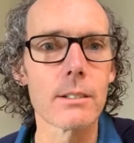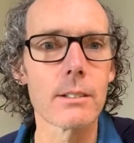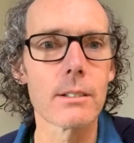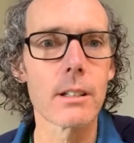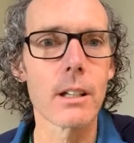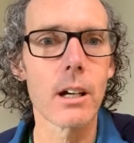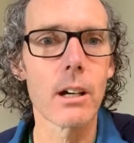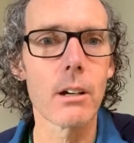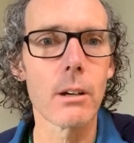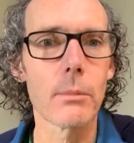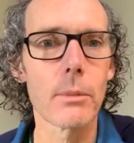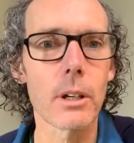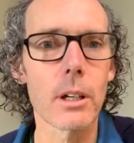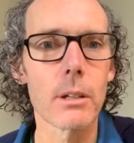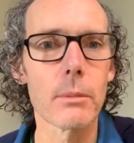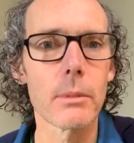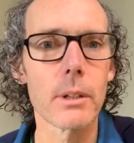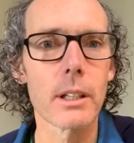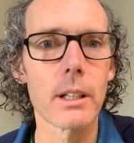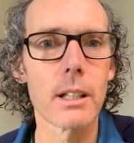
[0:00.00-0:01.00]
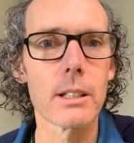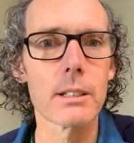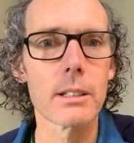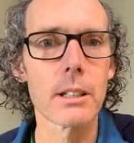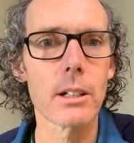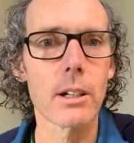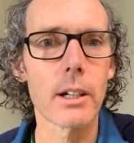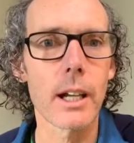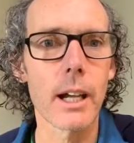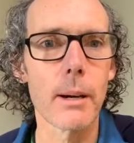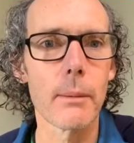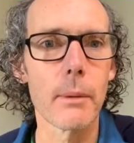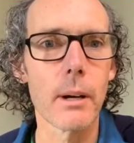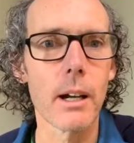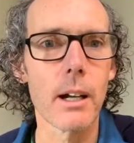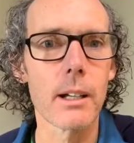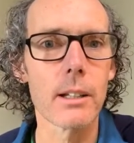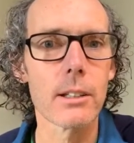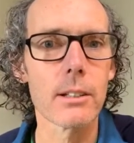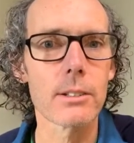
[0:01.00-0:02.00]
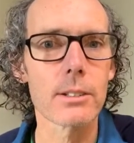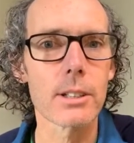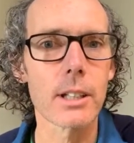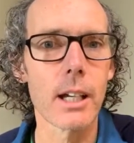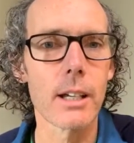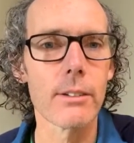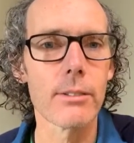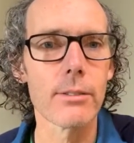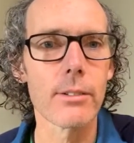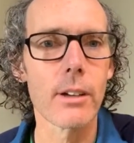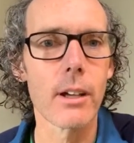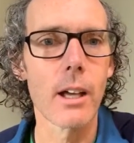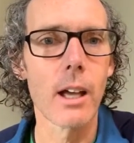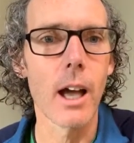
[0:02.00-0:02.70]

No, I'm not going to bring Leslie on camera. You're safe.